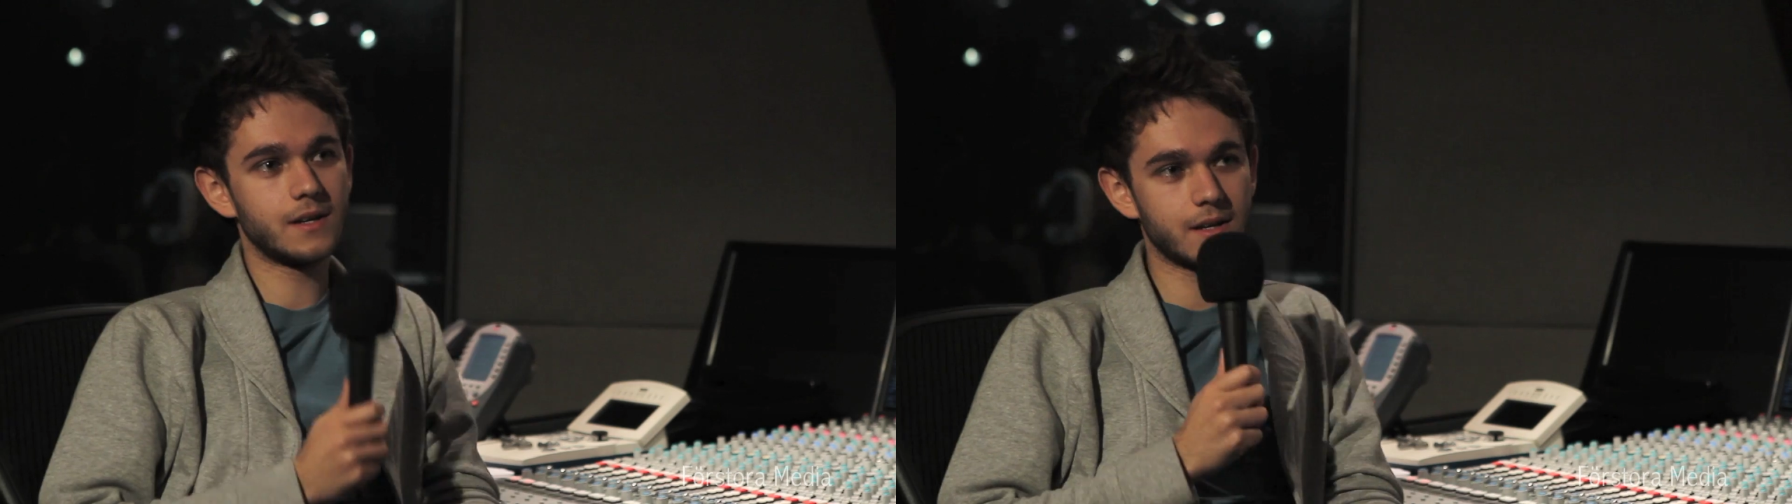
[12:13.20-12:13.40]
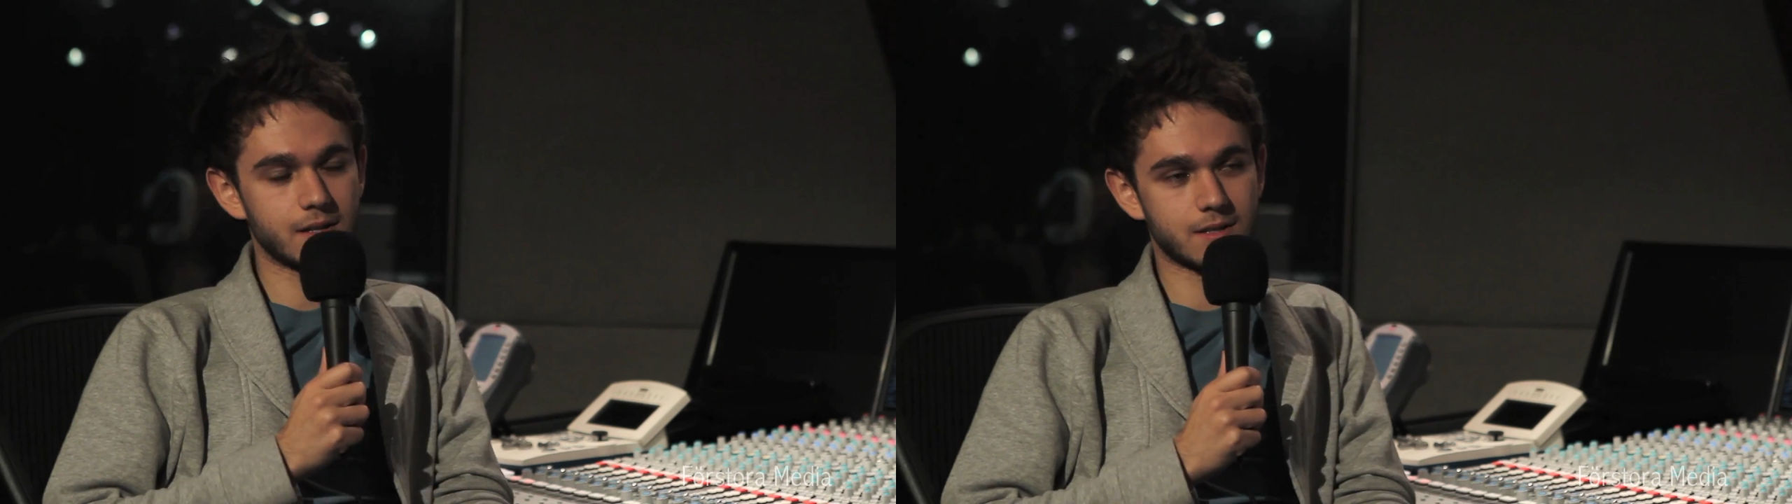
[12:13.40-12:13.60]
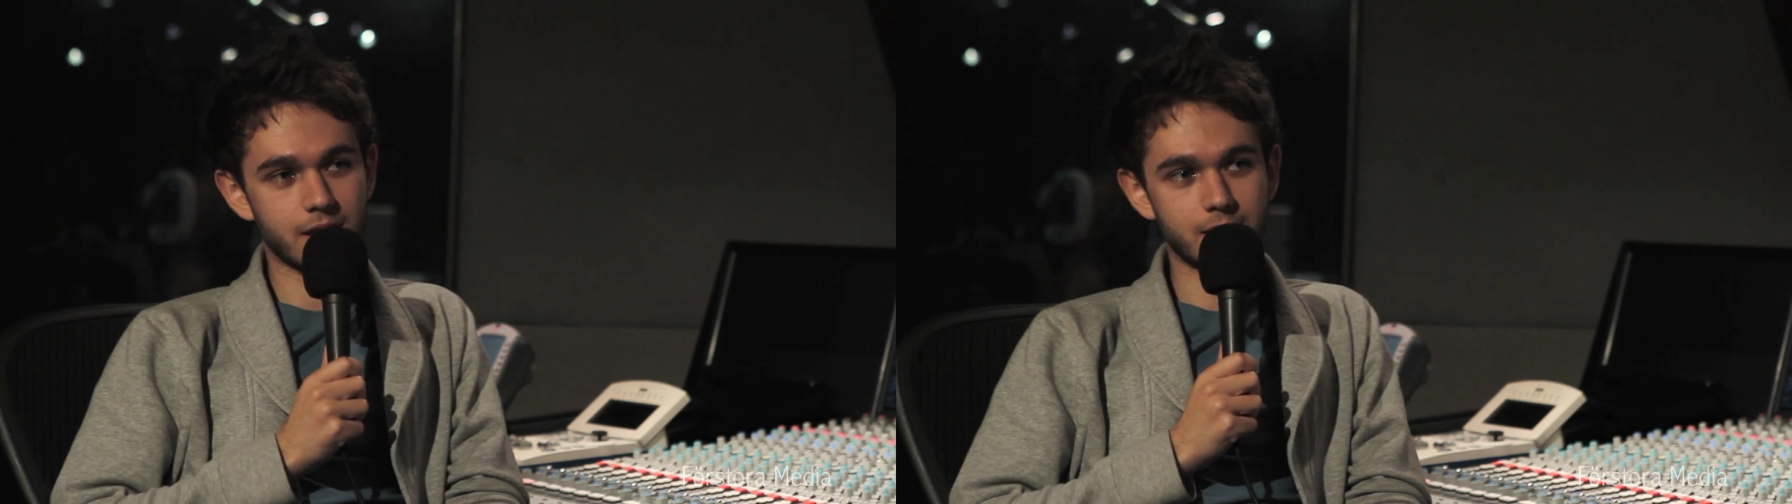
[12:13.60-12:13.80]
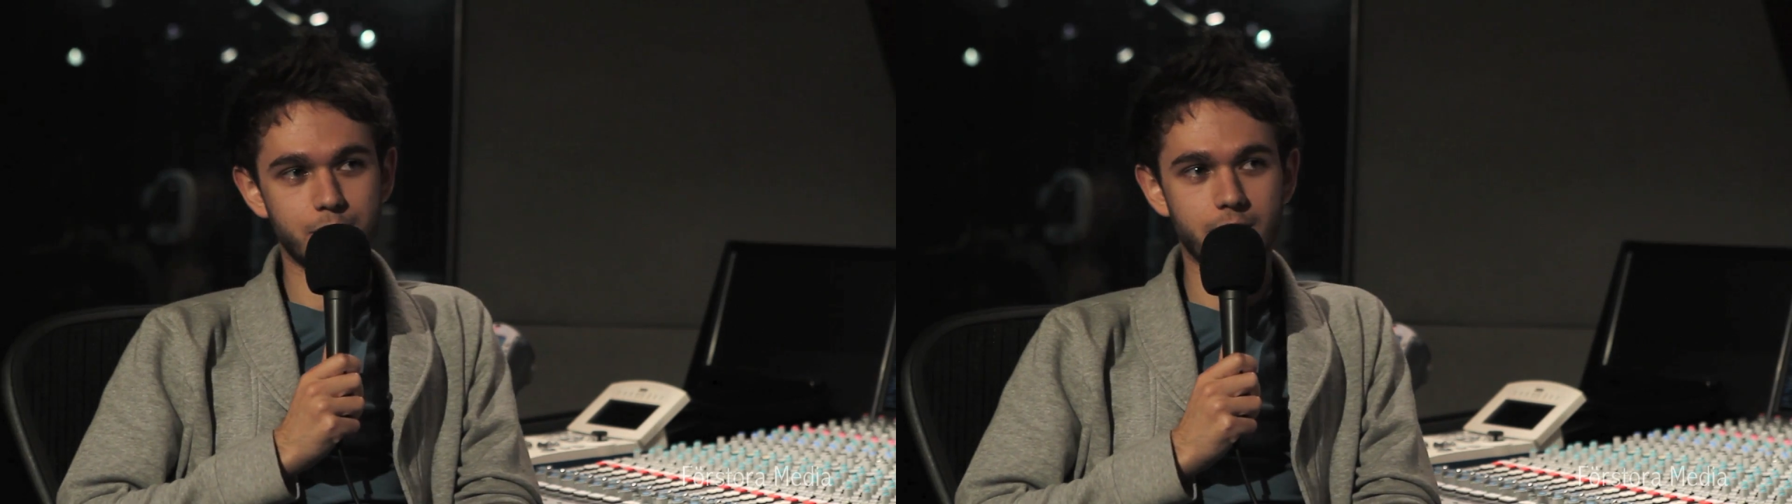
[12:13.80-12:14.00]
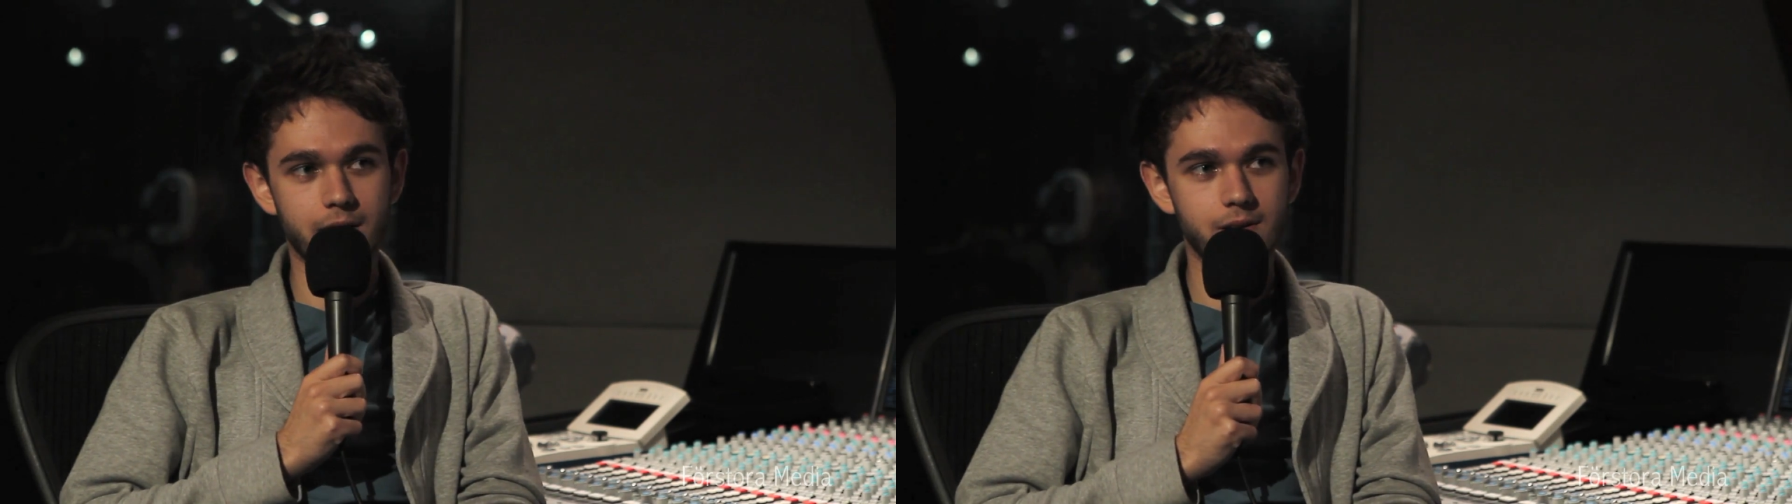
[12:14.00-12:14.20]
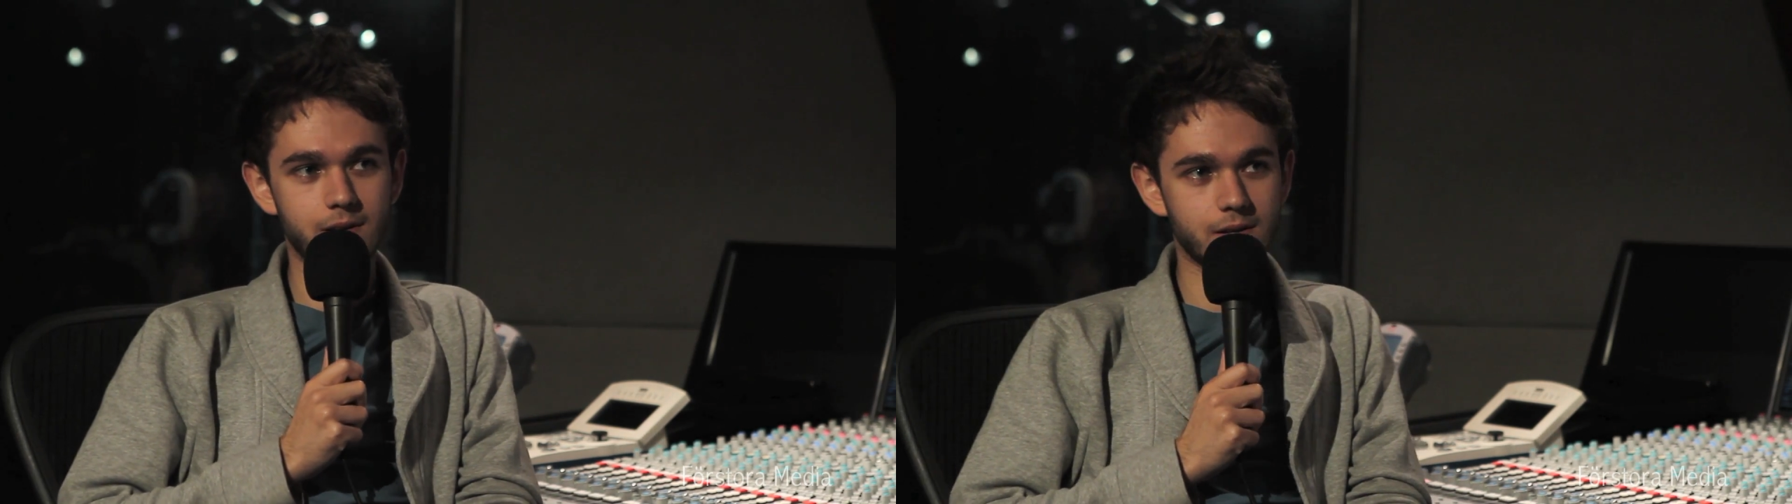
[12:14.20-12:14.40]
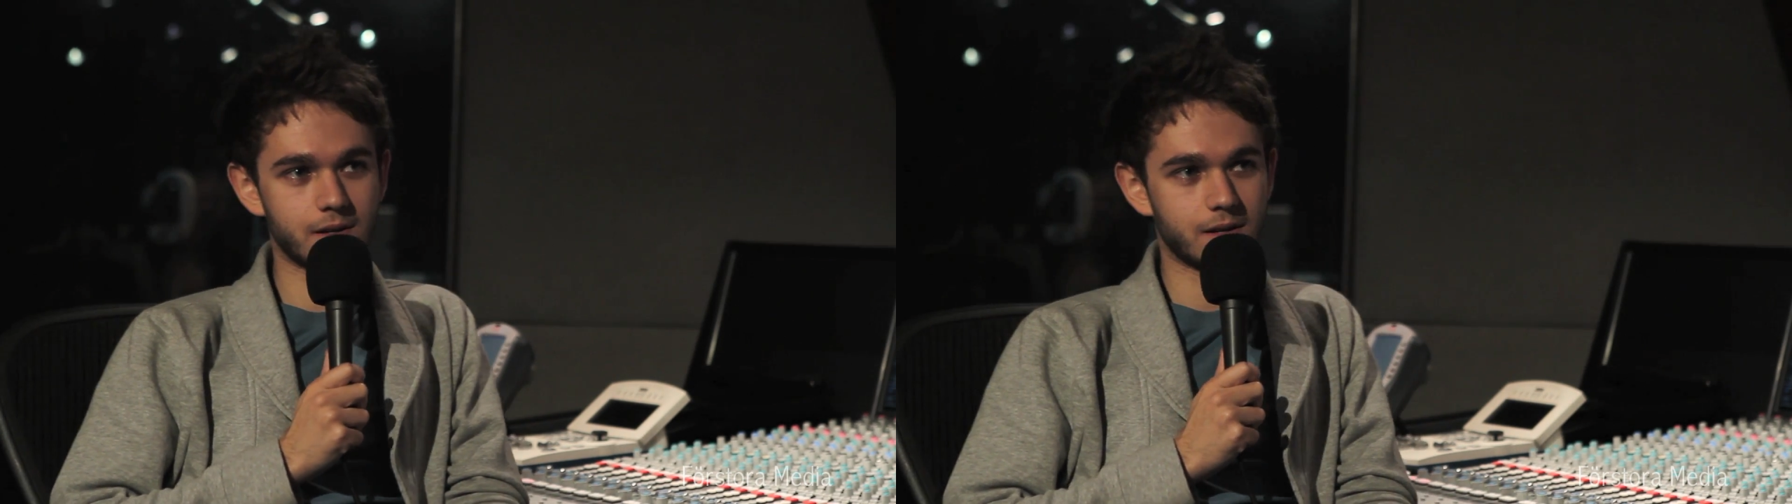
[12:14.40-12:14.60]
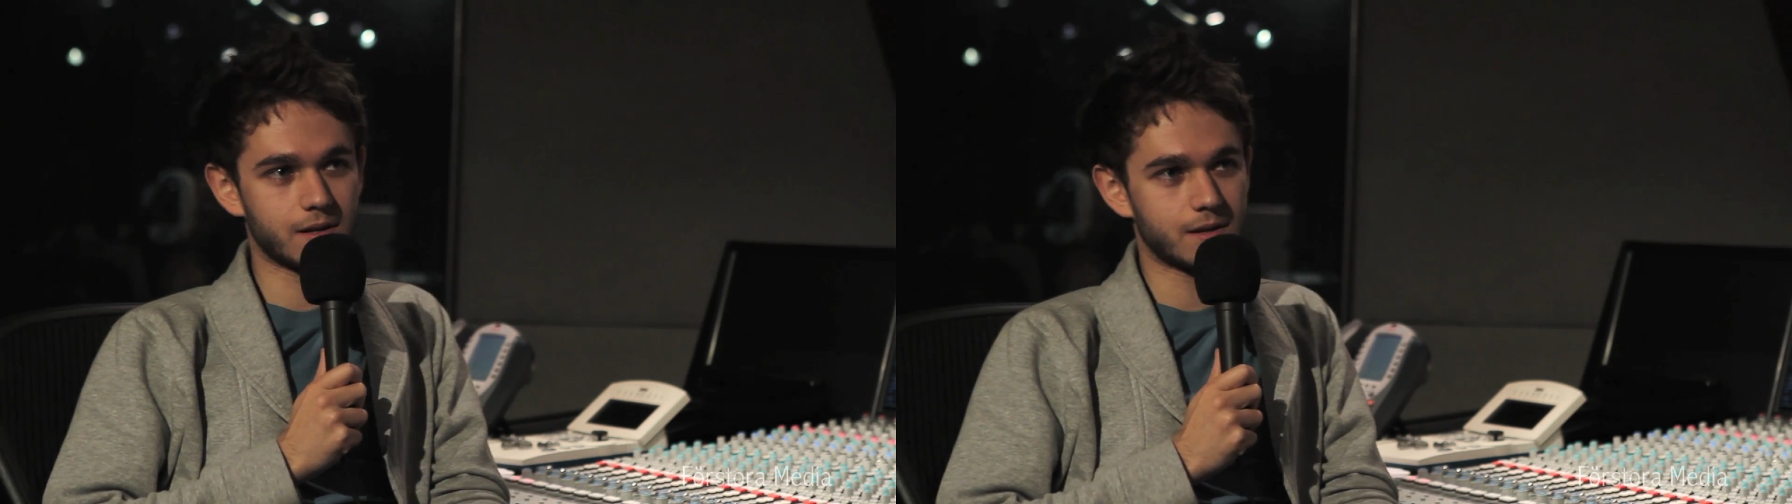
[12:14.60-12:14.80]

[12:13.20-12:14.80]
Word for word: It is Heather Bright. Okay.